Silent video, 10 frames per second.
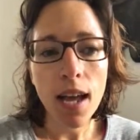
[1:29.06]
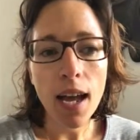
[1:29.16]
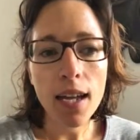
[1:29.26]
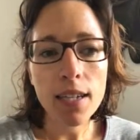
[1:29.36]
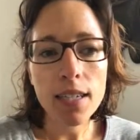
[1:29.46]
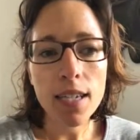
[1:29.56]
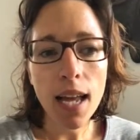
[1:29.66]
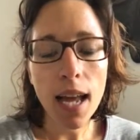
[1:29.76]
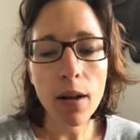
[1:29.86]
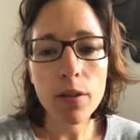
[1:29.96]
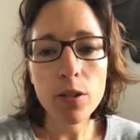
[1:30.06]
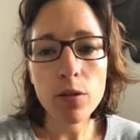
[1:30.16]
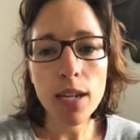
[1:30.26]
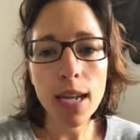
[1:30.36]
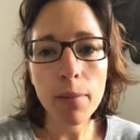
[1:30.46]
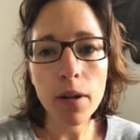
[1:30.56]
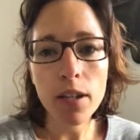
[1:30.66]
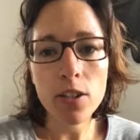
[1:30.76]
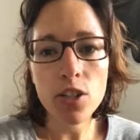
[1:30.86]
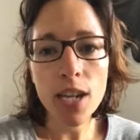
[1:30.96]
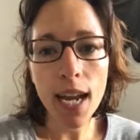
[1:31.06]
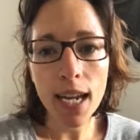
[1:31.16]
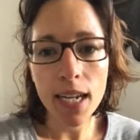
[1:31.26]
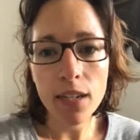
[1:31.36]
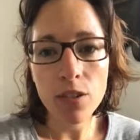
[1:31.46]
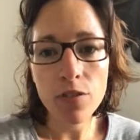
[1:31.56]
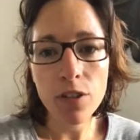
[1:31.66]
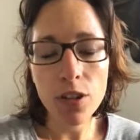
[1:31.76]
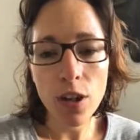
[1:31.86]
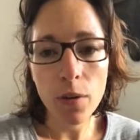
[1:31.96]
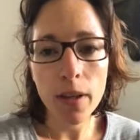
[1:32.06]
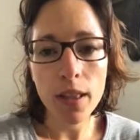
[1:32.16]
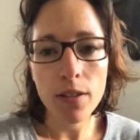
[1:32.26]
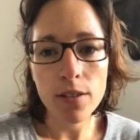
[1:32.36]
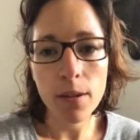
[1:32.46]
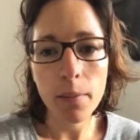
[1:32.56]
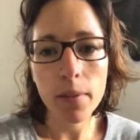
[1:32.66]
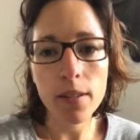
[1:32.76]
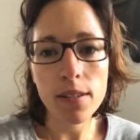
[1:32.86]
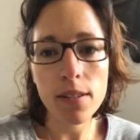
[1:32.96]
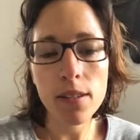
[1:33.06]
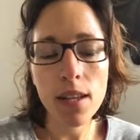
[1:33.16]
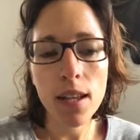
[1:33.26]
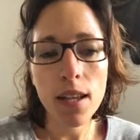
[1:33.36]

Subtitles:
and how is your labour going to change for knowing those numbers.